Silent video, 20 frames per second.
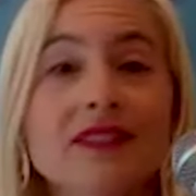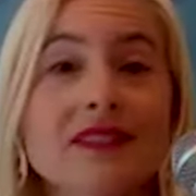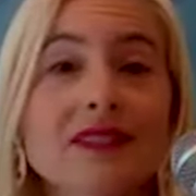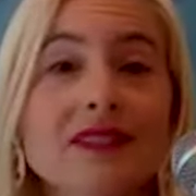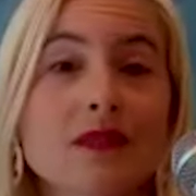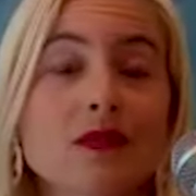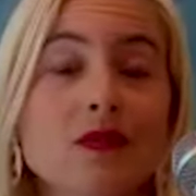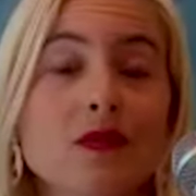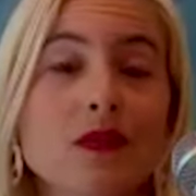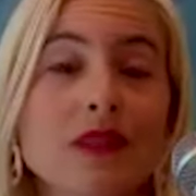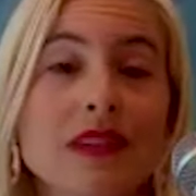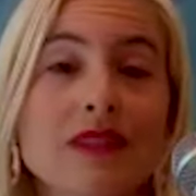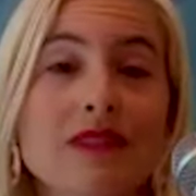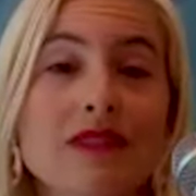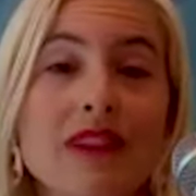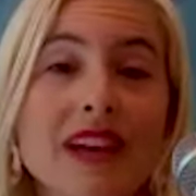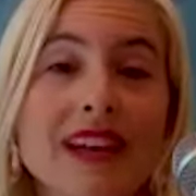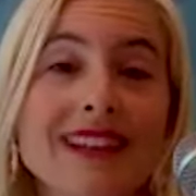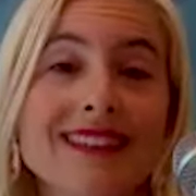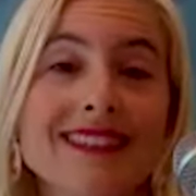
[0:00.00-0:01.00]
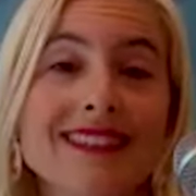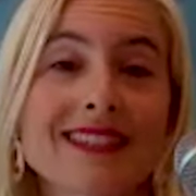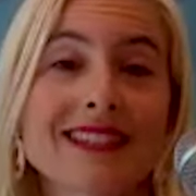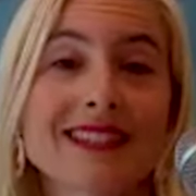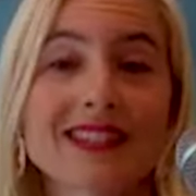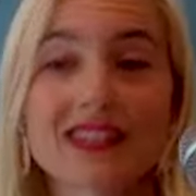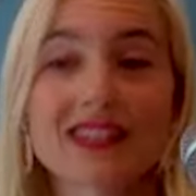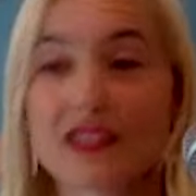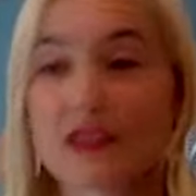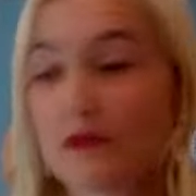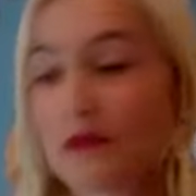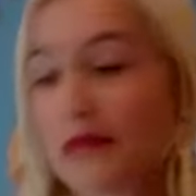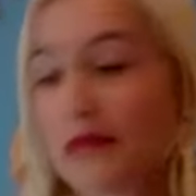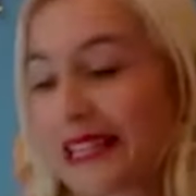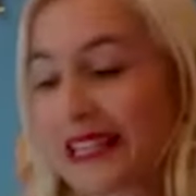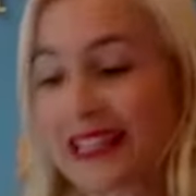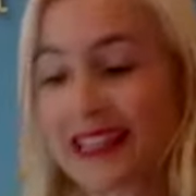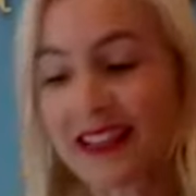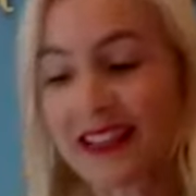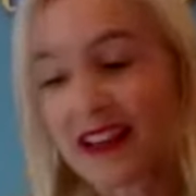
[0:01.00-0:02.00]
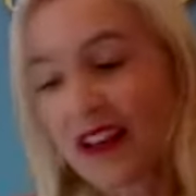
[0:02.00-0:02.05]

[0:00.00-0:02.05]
So it's really fun to just be